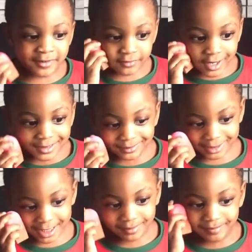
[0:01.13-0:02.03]
first
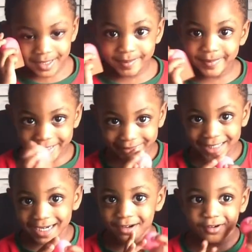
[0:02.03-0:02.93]
comment on my
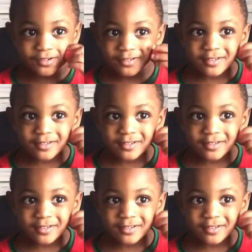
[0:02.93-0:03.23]
channel.